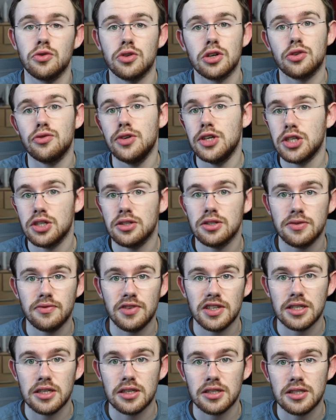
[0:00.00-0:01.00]
doing accretion
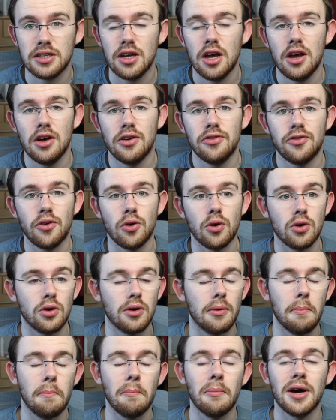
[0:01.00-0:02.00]
physics
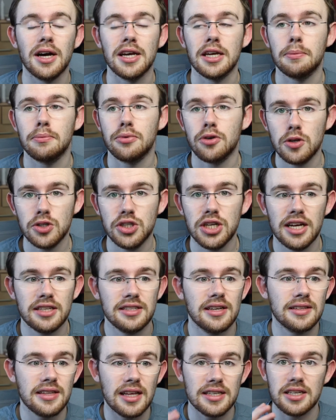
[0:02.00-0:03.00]
for my
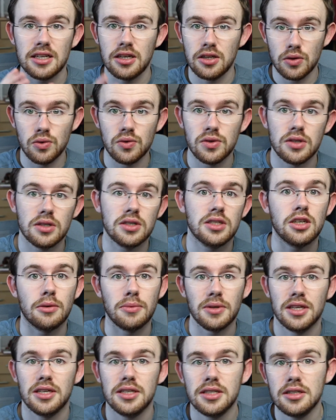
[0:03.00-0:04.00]
project, and that's going to use
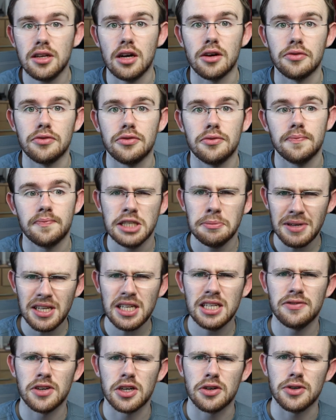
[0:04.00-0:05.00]
some of this stuff.
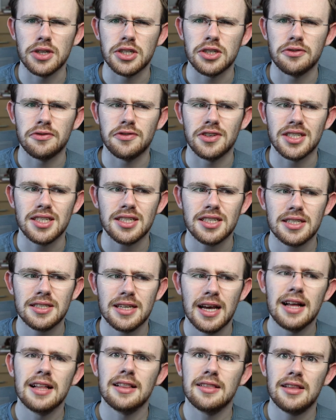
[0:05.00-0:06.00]
Speaking of accretion
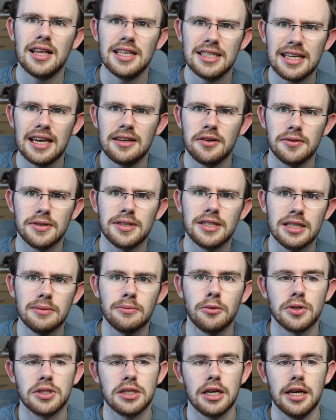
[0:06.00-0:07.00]
physics, let's get on to the
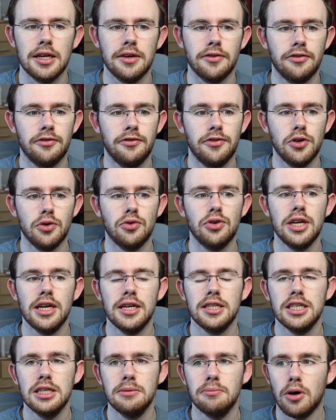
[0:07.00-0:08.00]
most
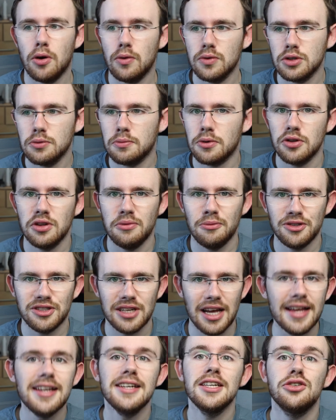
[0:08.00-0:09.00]
infuriating but also probably the
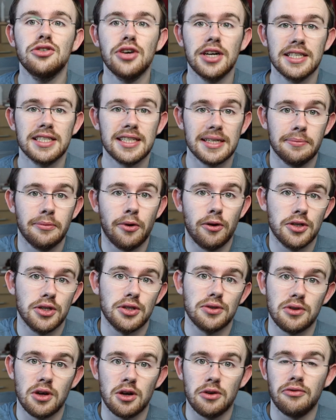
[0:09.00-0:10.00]
most interesting
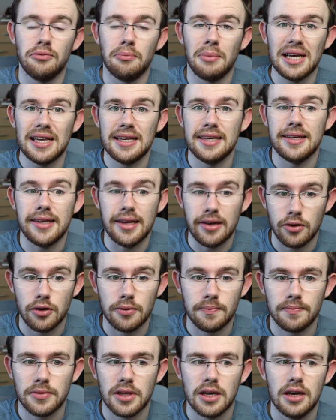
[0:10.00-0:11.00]
module of my year.